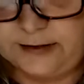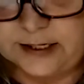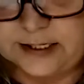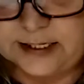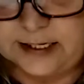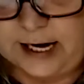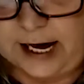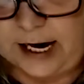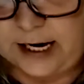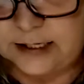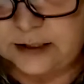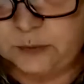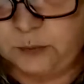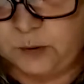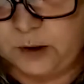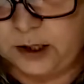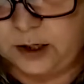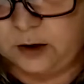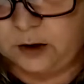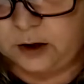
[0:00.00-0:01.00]
this last
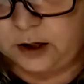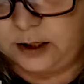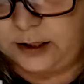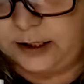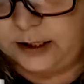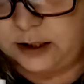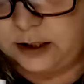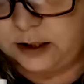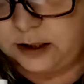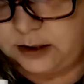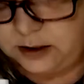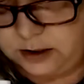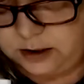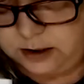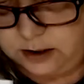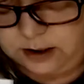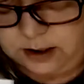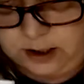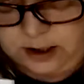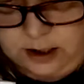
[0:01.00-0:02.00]
one on and
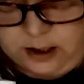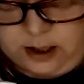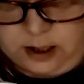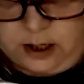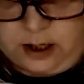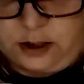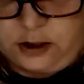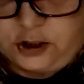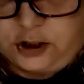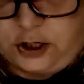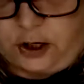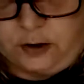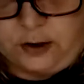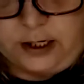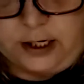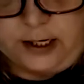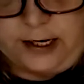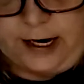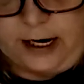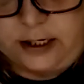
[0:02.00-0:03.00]
show
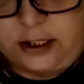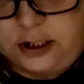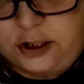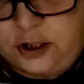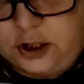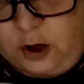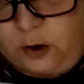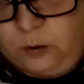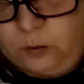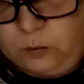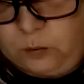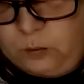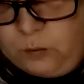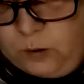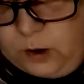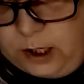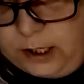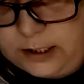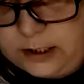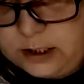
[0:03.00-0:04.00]
you. Now you don't
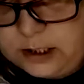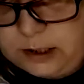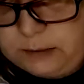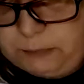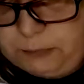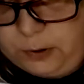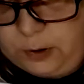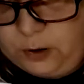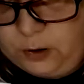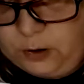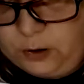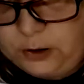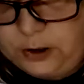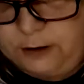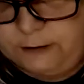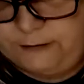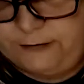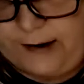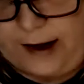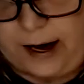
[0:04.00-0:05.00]
want to pull
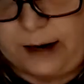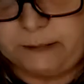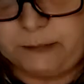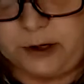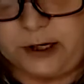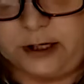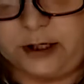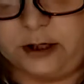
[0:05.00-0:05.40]
your fabric.